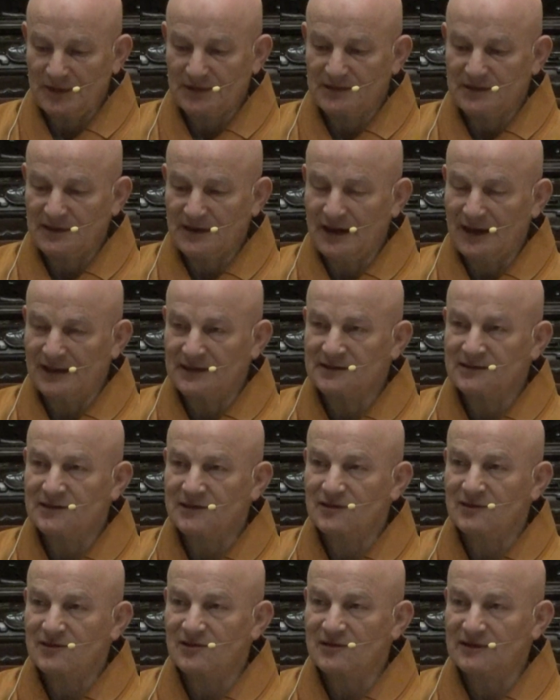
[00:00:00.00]
the
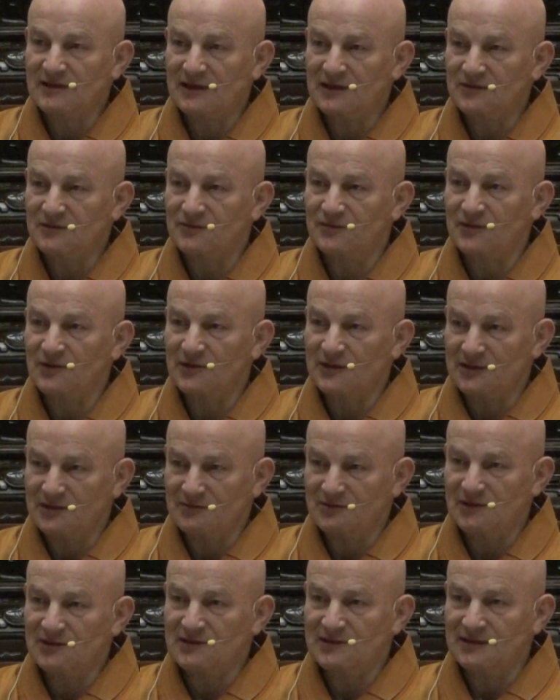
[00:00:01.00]
ideal state for
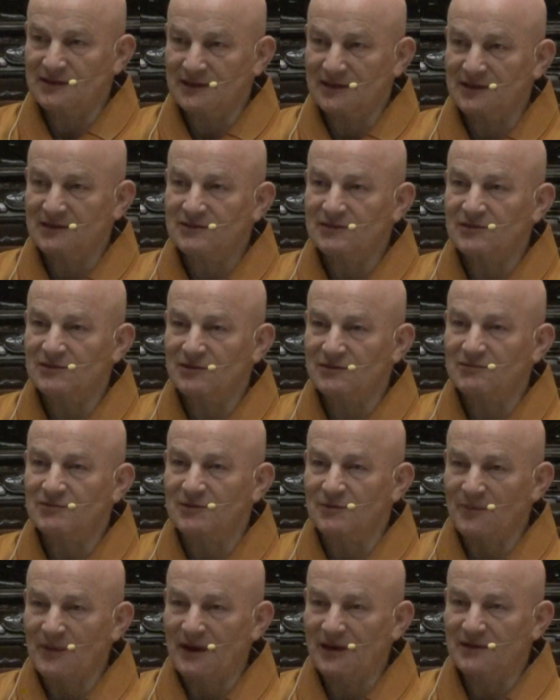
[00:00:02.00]
investigation of the
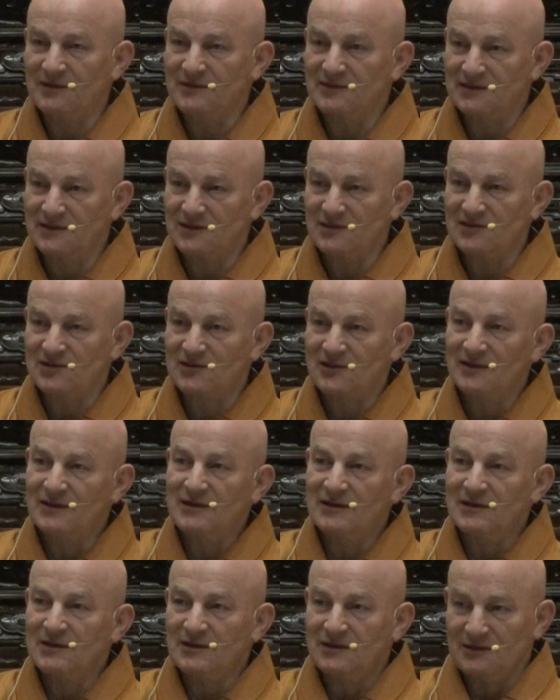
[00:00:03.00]
mind is
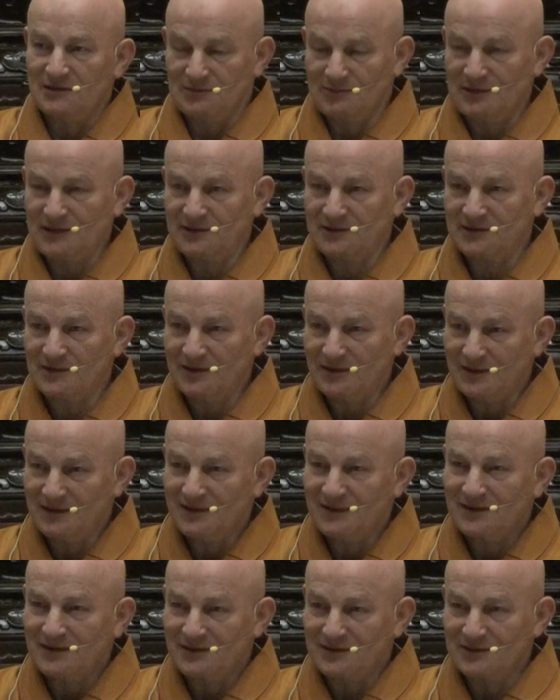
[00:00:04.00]
when
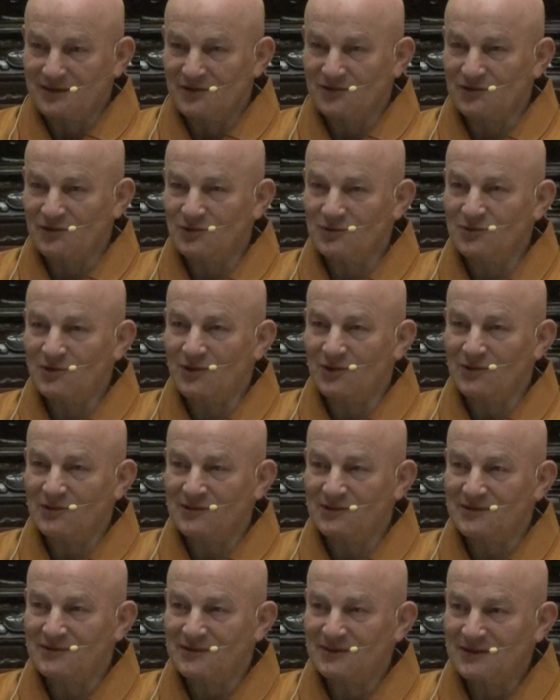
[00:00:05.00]
the
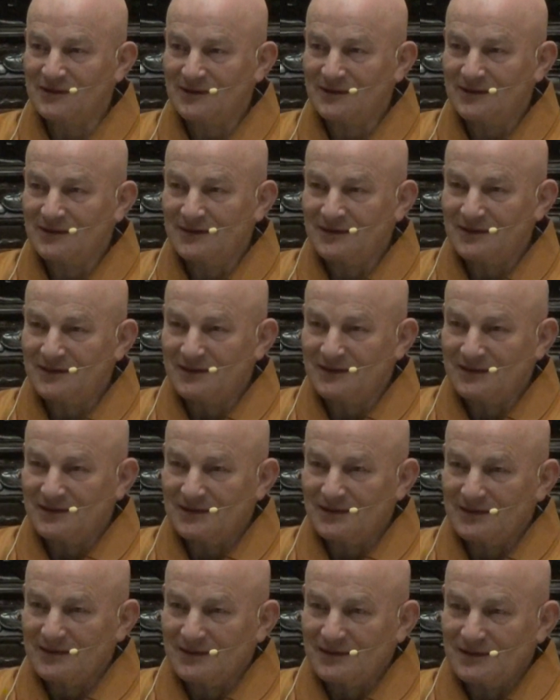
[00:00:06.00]
so-called
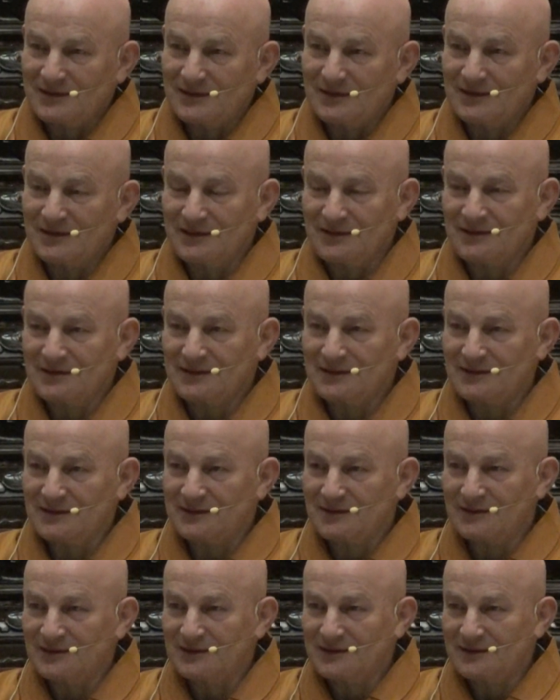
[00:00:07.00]
uh,
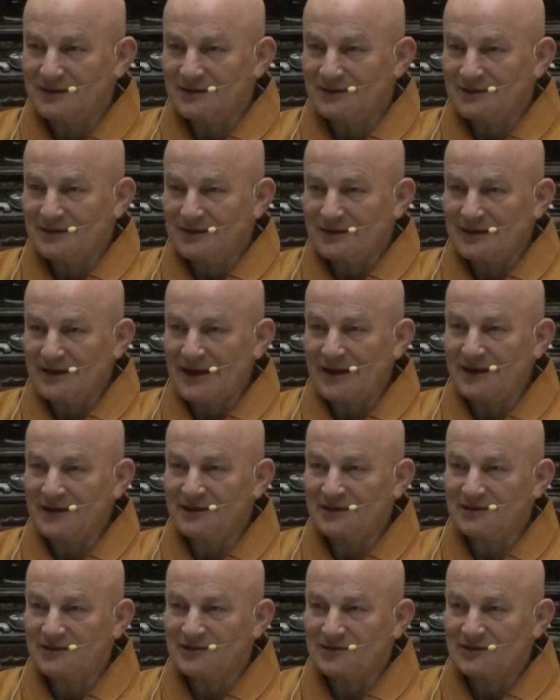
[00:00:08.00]

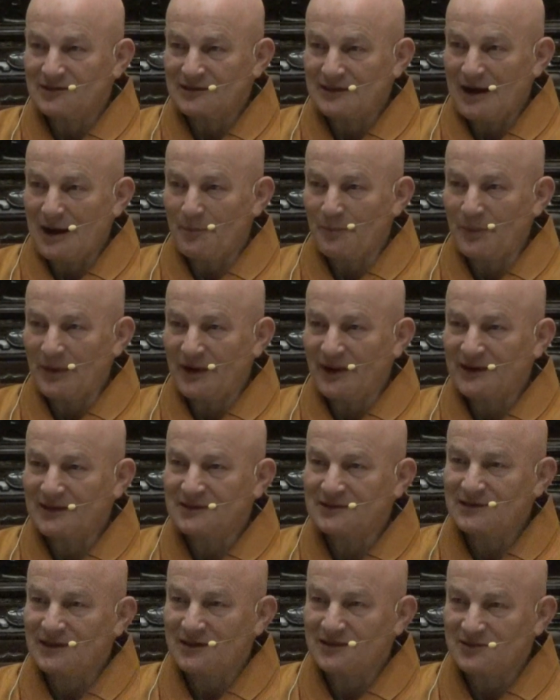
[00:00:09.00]
eight
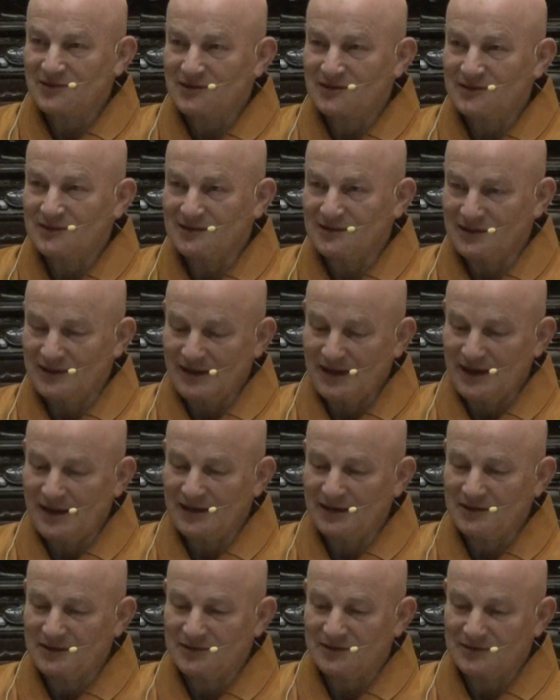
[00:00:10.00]
apakshalas, the
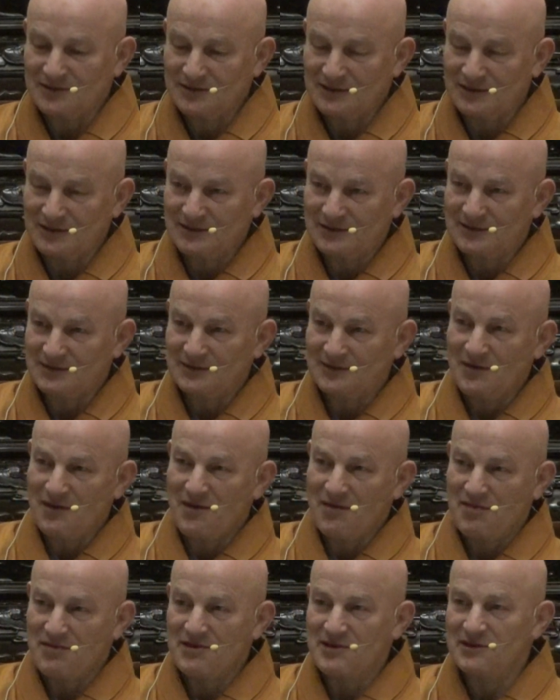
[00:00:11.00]
eight uh,
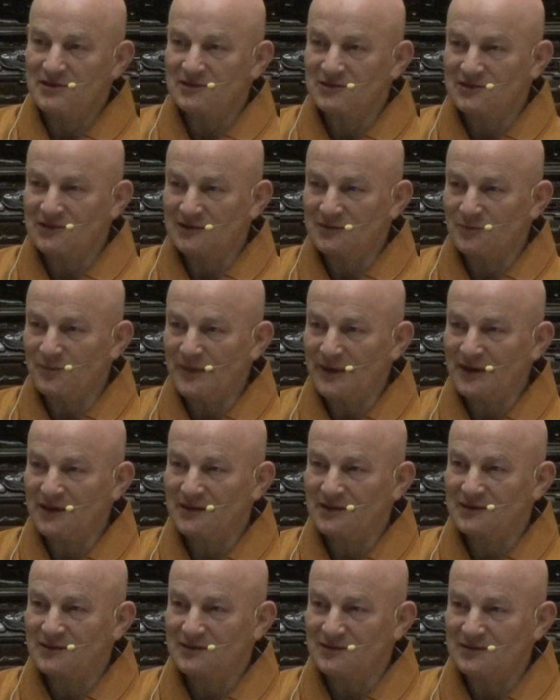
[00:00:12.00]
things that make
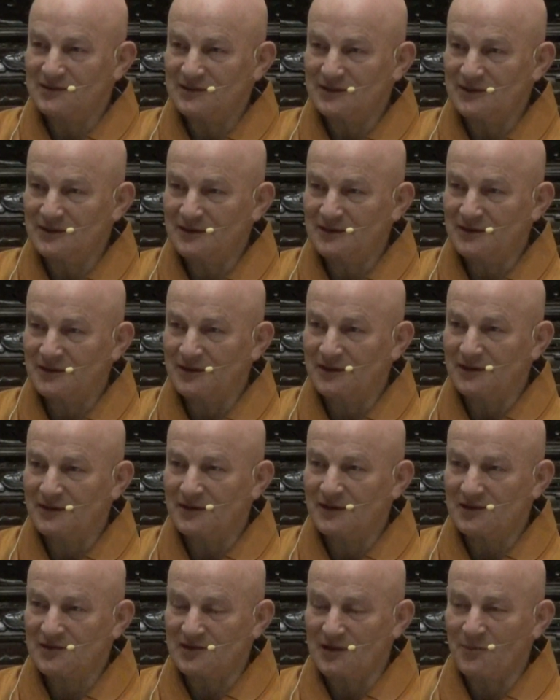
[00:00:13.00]
the
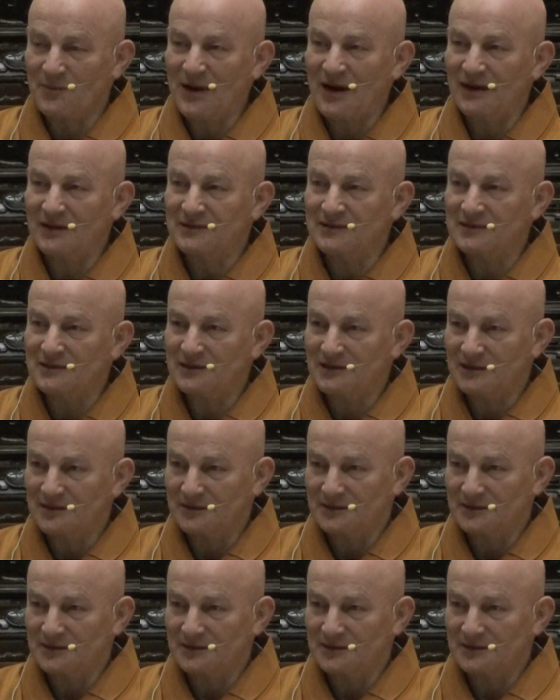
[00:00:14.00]
samadhi